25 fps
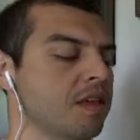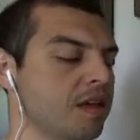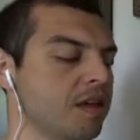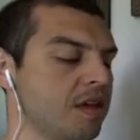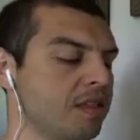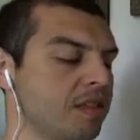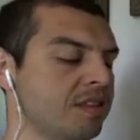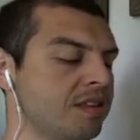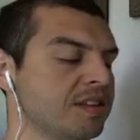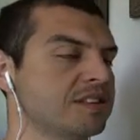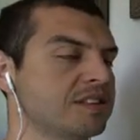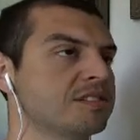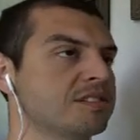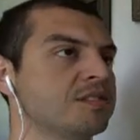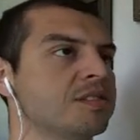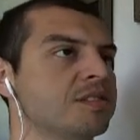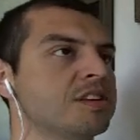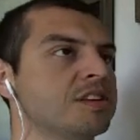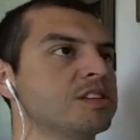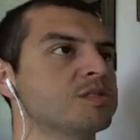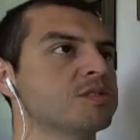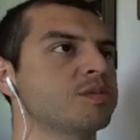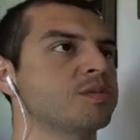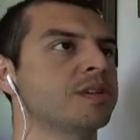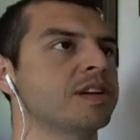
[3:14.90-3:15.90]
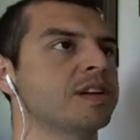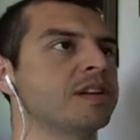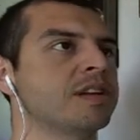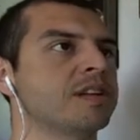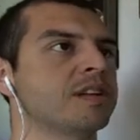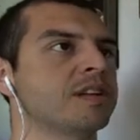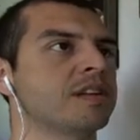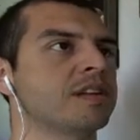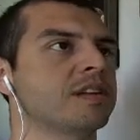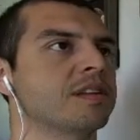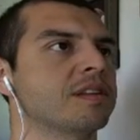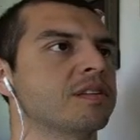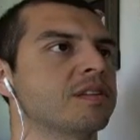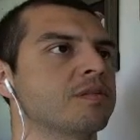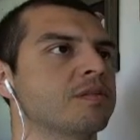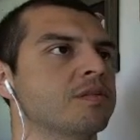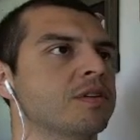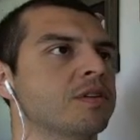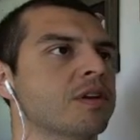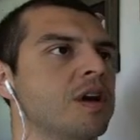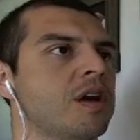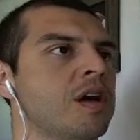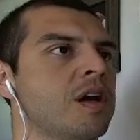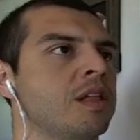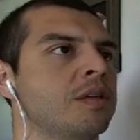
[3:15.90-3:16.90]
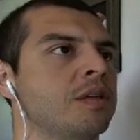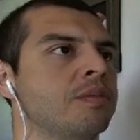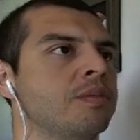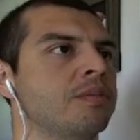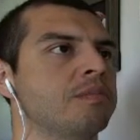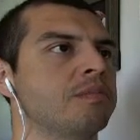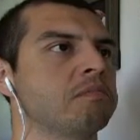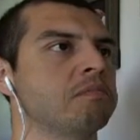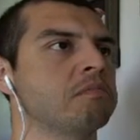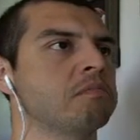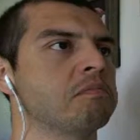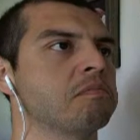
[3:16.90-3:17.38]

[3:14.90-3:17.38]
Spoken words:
And let's do this one. We'll call them.